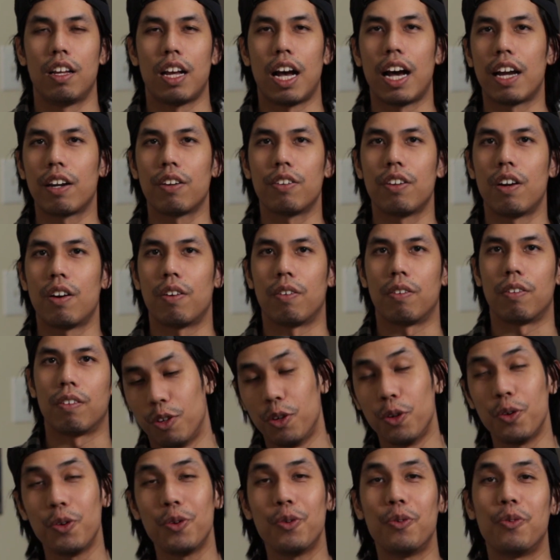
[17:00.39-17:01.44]
I don't know.
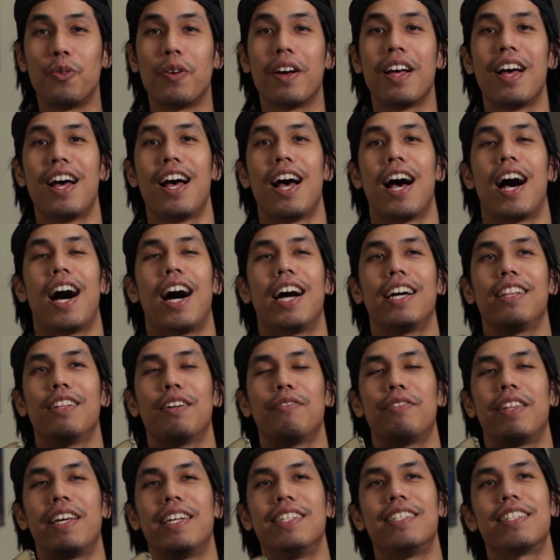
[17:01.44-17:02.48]
Ooh, I
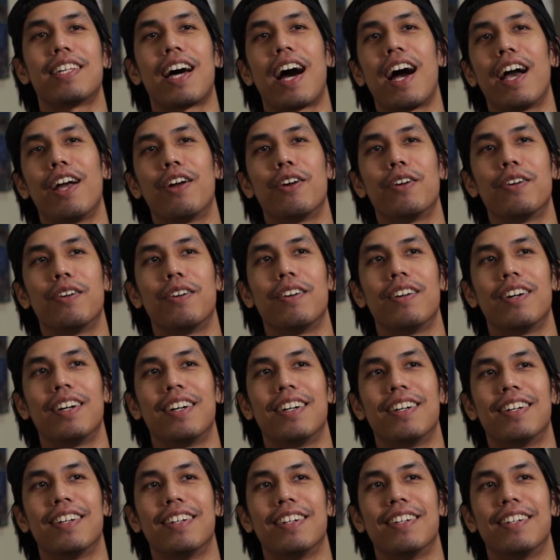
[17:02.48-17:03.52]
love the
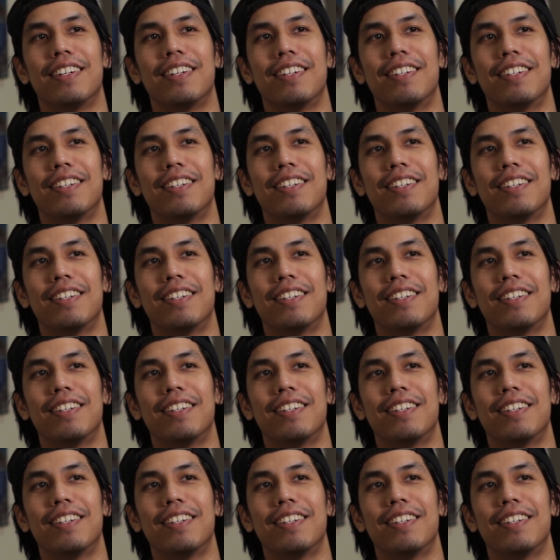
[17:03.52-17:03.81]
entire